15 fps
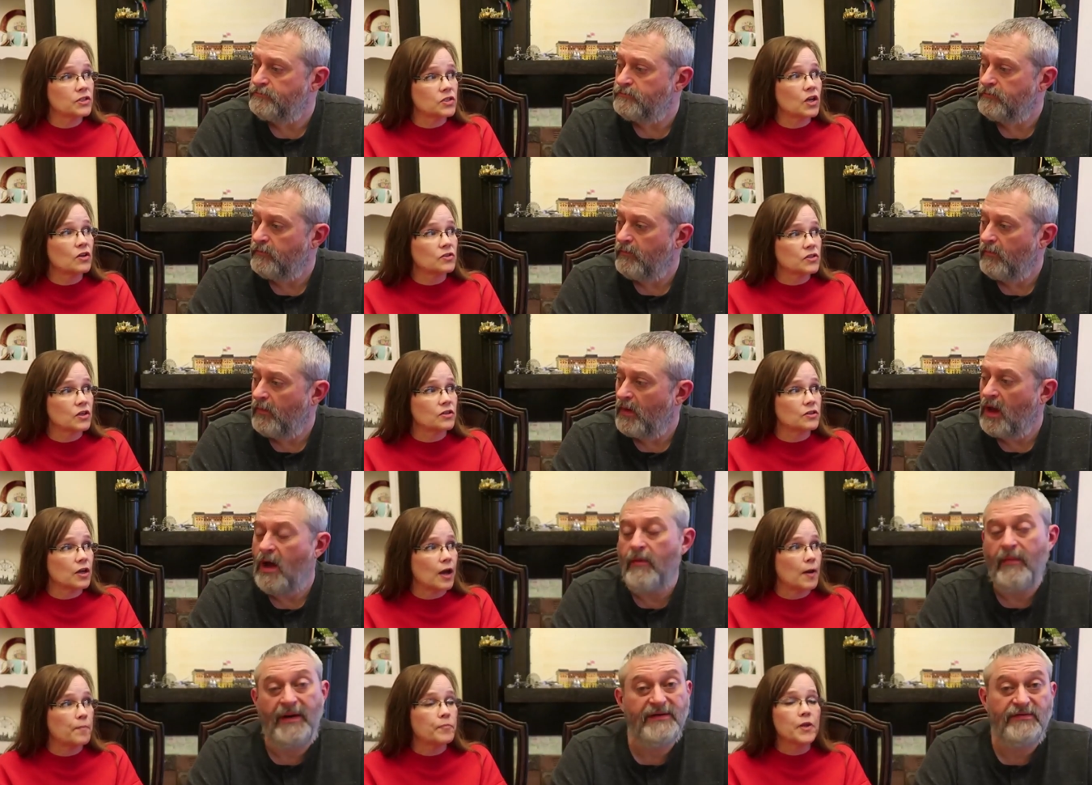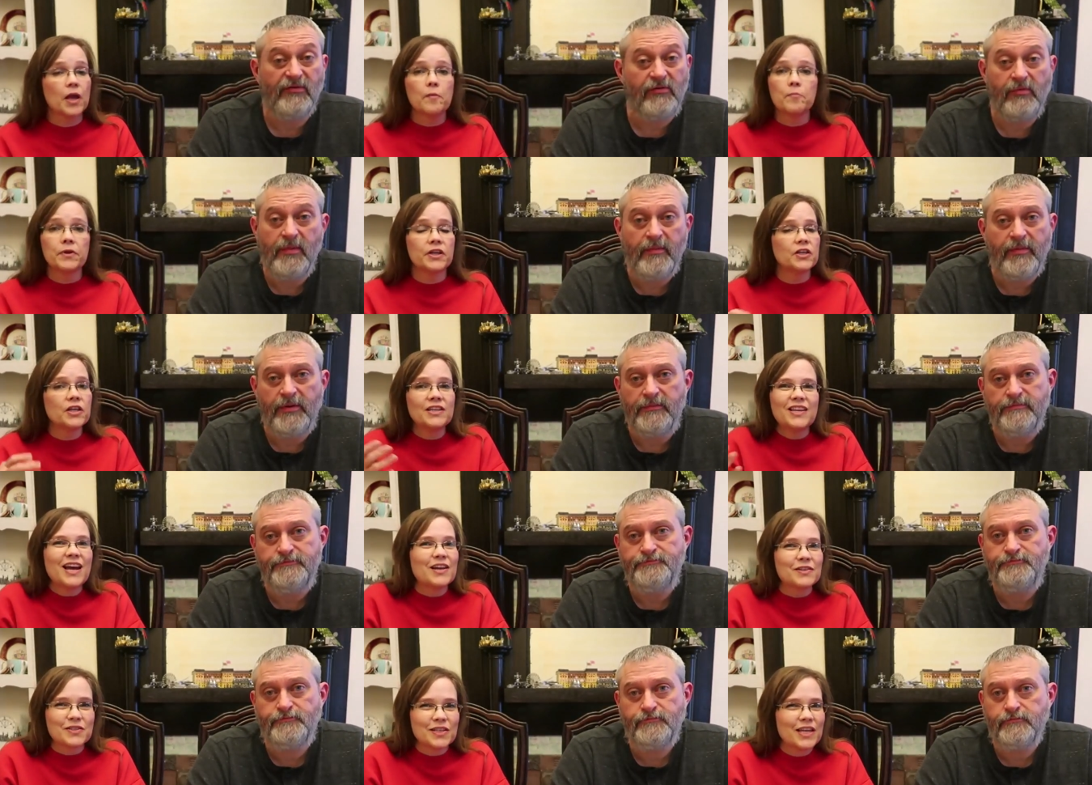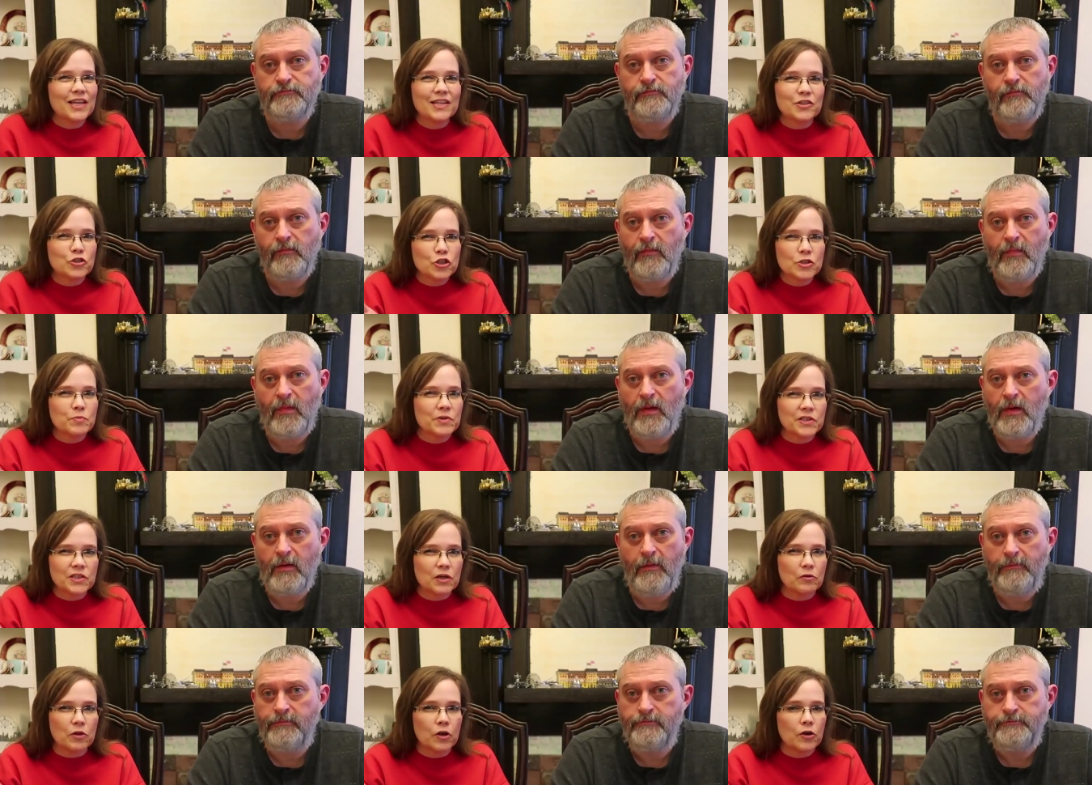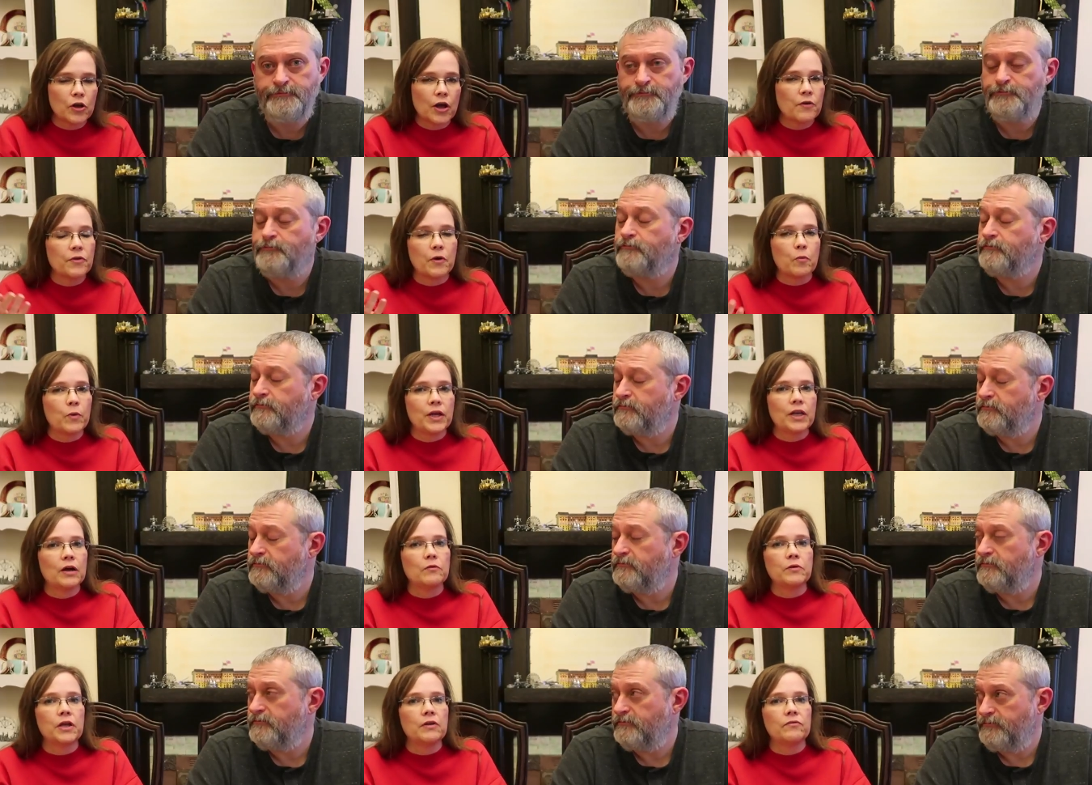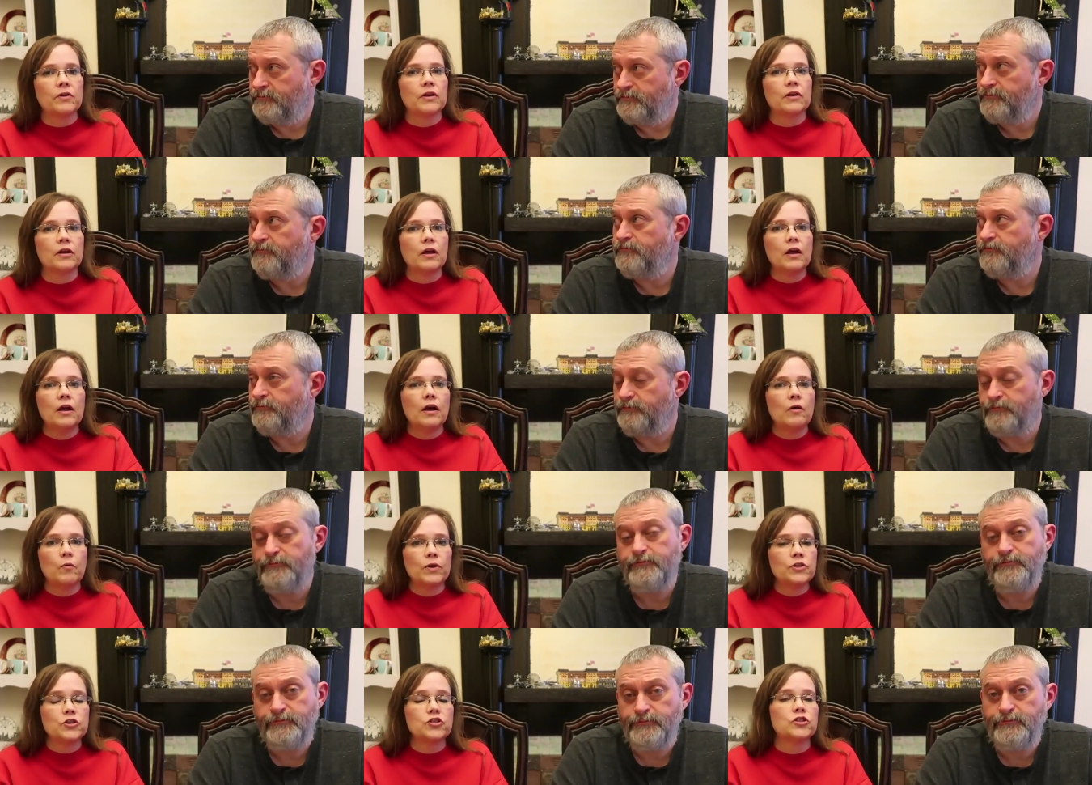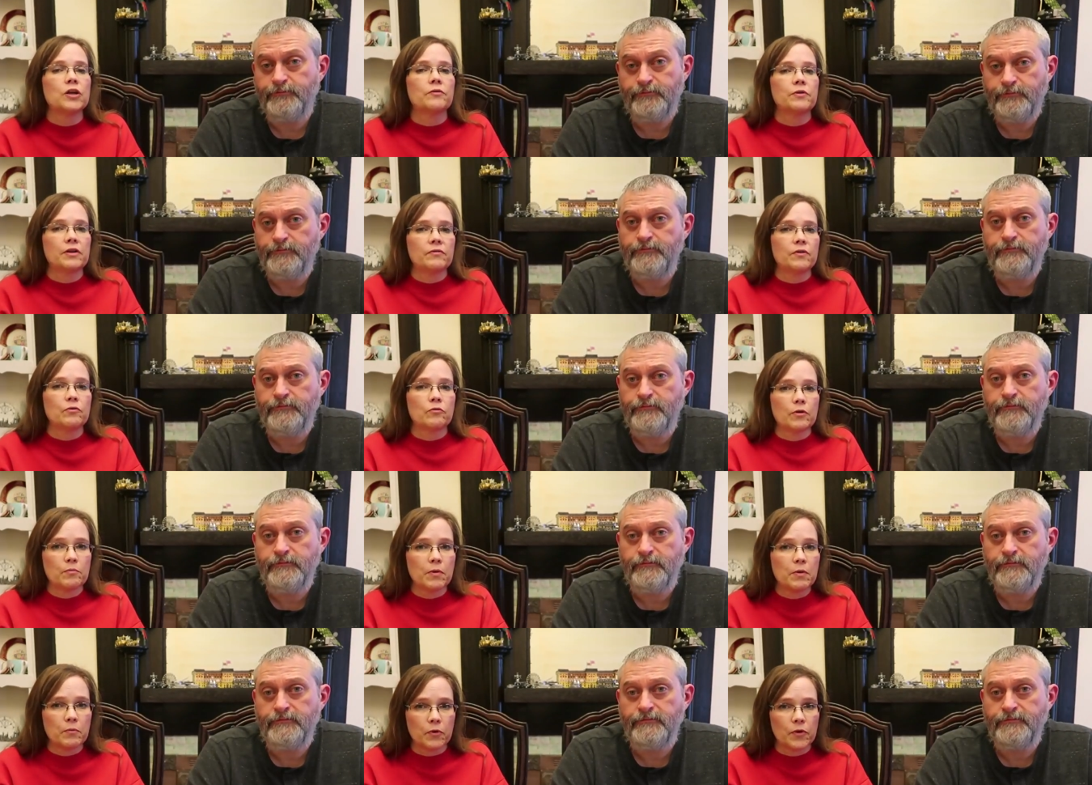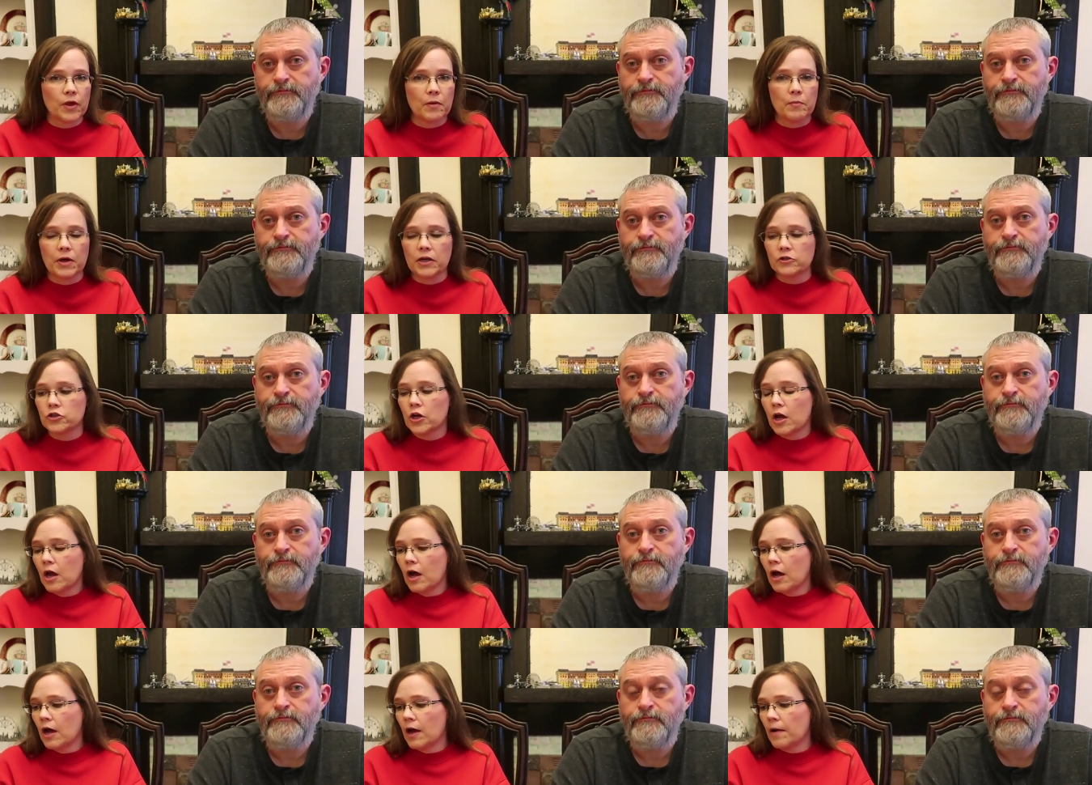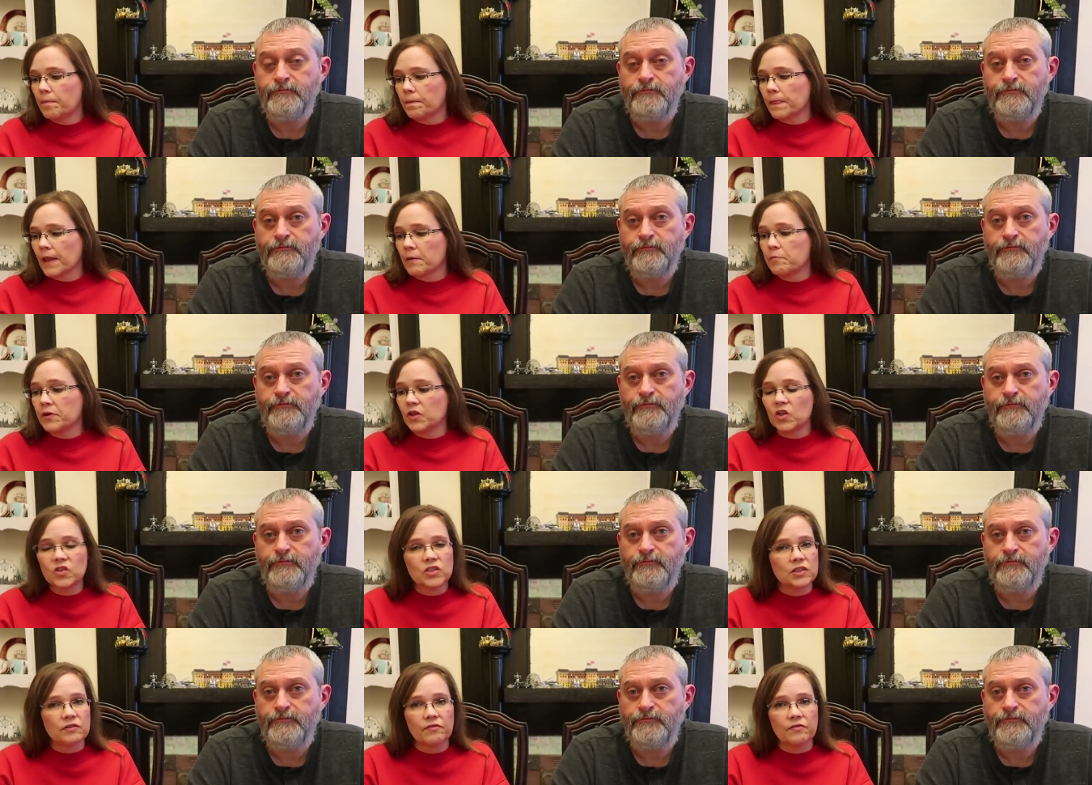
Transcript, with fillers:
Speaker 1: the sauce on top. Yeah, but it, yeah, see, it's just been so long ago that we don't even we just don't even remember that much. Um, but this is